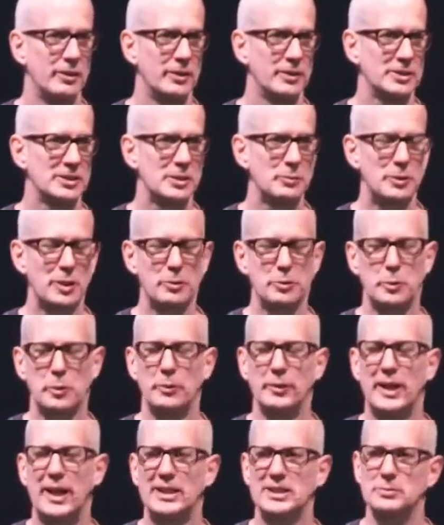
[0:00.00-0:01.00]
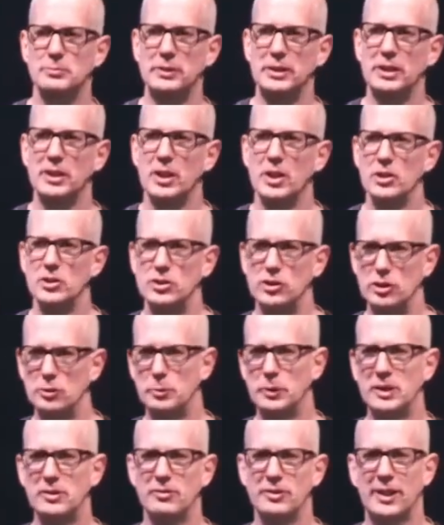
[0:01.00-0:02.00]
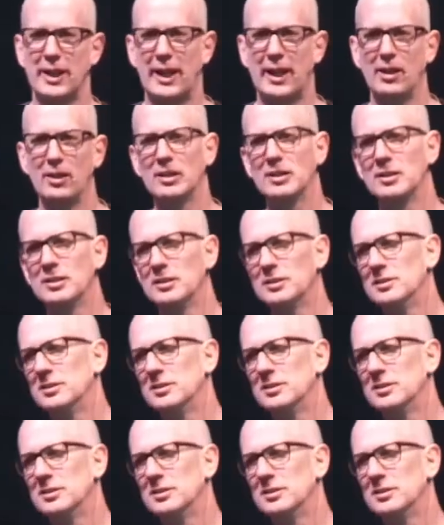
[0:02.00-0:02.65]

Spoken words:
Sometimes people ask me, do you believe in hell?